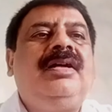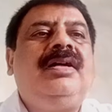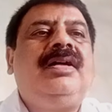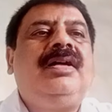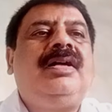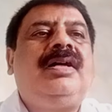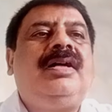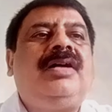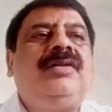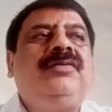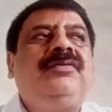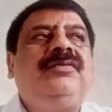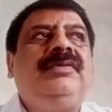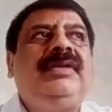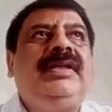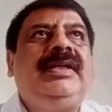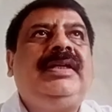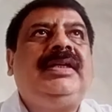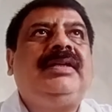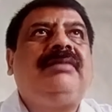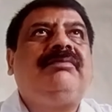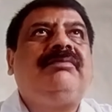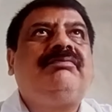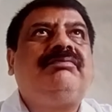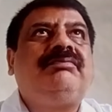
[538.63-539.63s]
How do
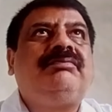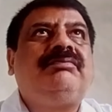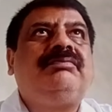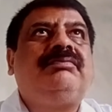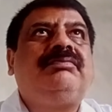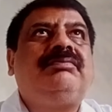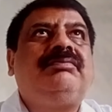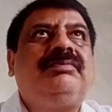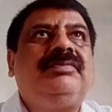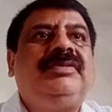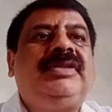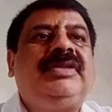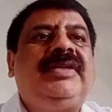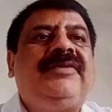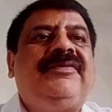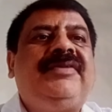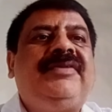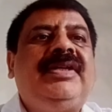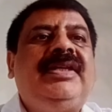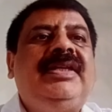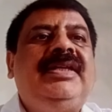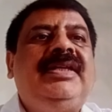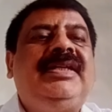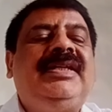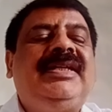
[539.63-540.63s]
they
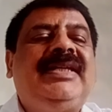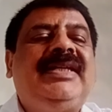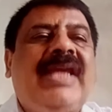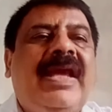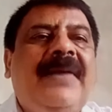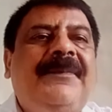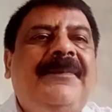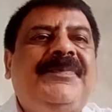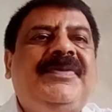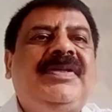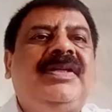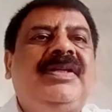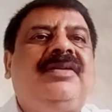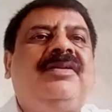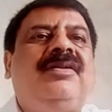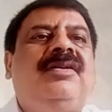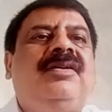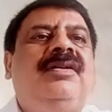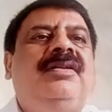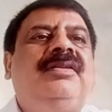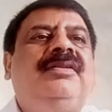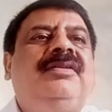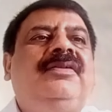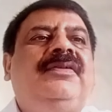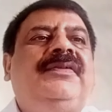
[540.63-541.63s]
really capture
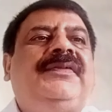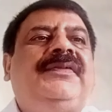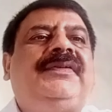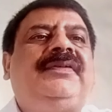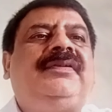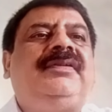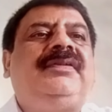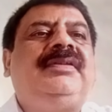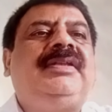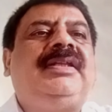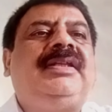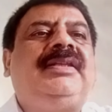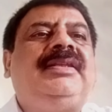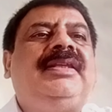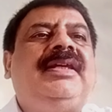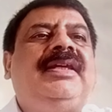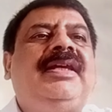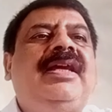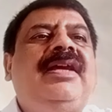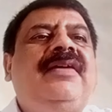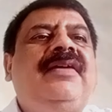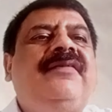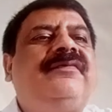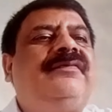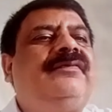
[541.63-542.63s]
all those that they
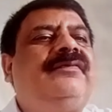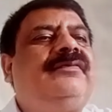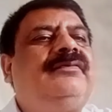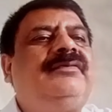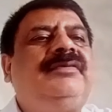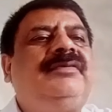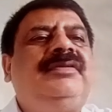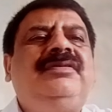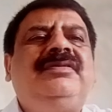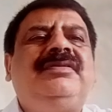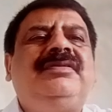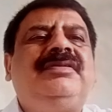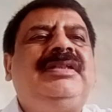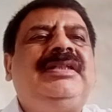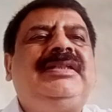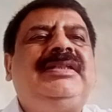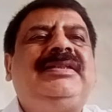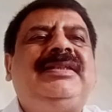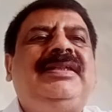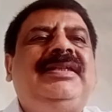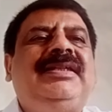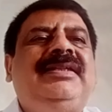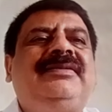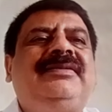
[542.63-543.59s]
have? It's